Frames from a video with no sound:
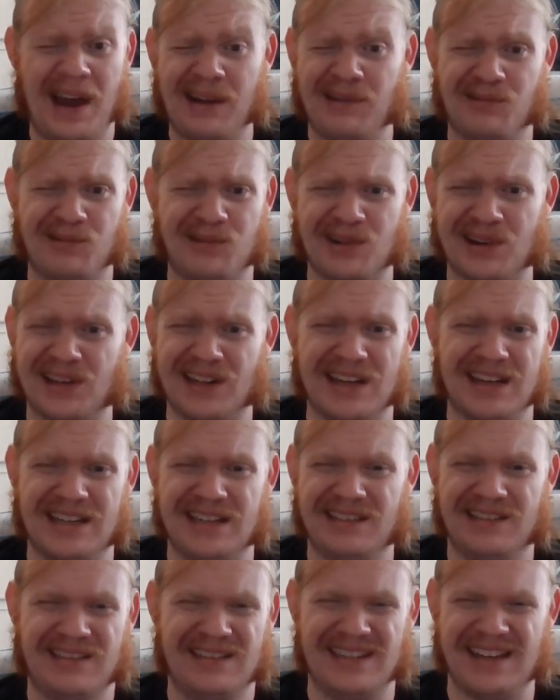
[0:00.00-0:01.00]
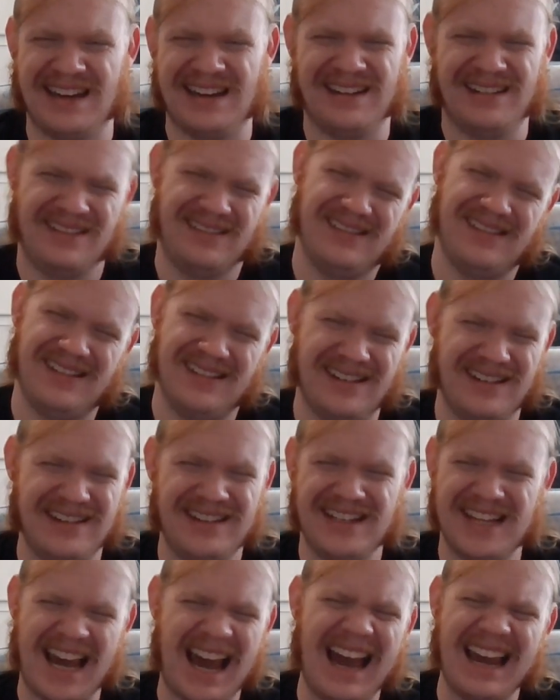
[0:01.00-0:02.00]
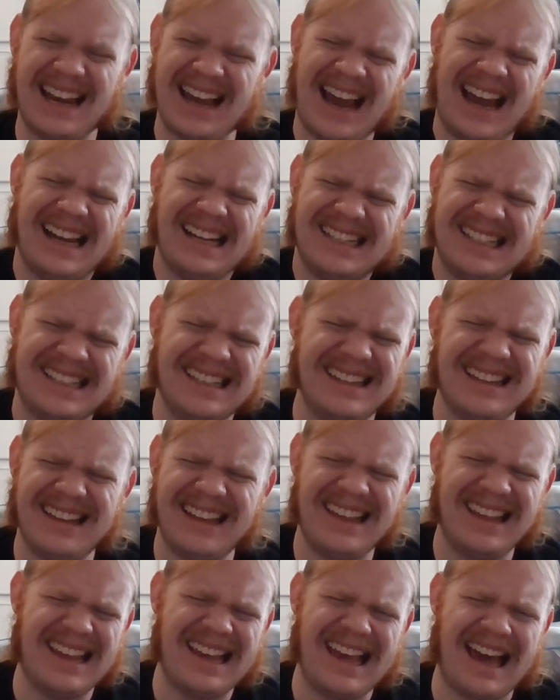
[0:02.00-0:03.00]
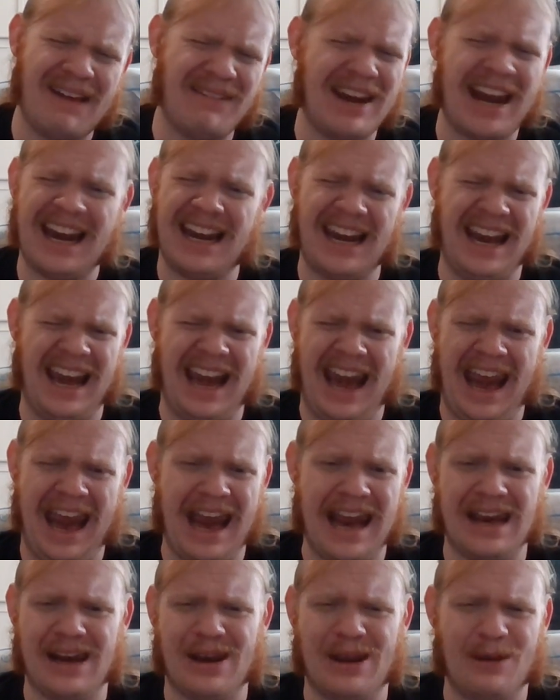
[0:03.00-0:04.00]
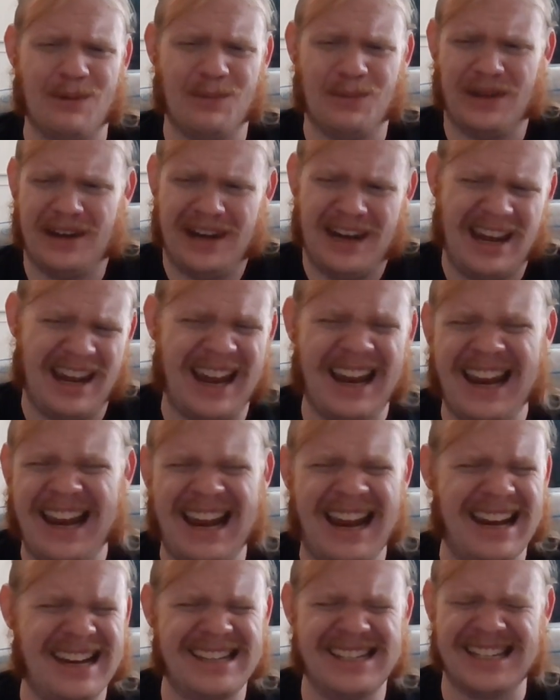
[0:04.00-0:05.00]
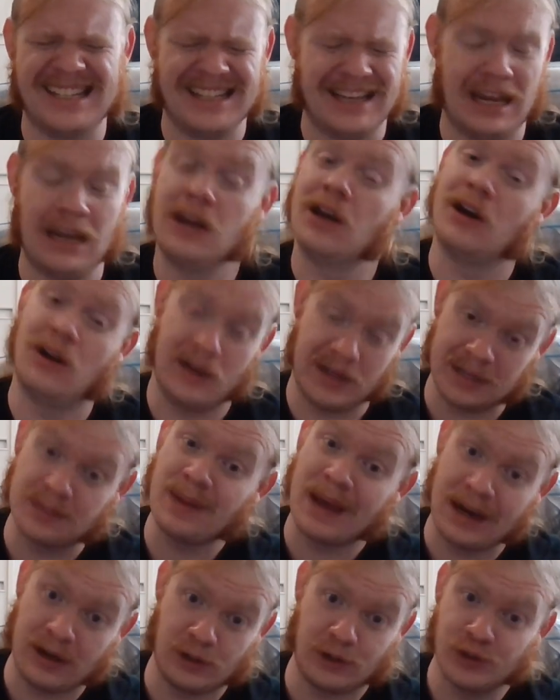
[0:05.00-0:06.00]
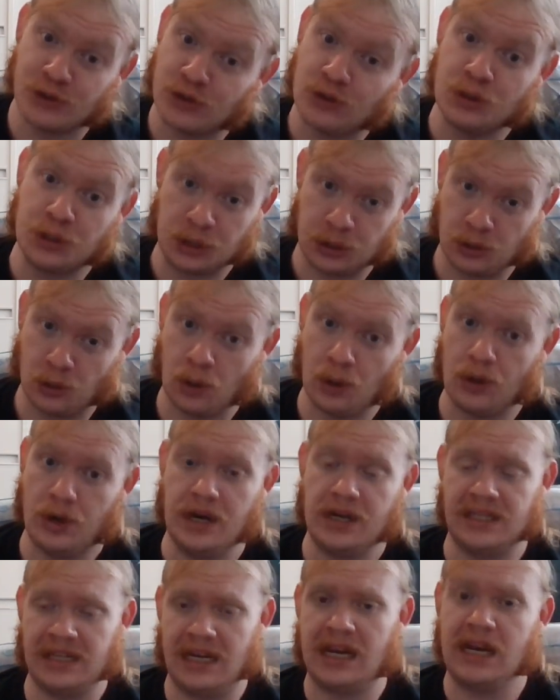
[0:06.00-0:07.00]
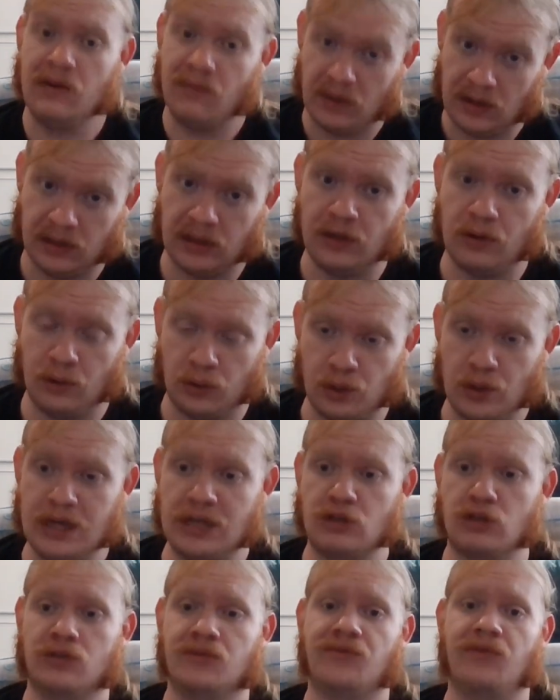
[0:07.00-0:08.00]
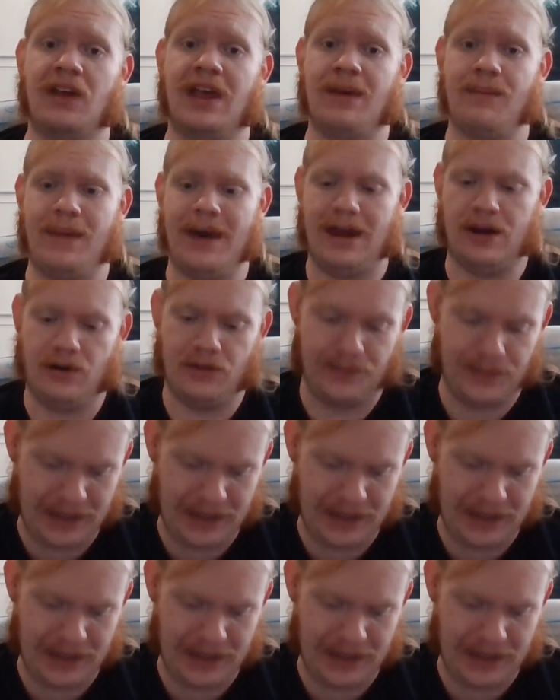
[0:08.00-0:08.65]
I really didn't. I mean I didn't hate it, but it just it's better than True Stories and even Little Creatures for that matter.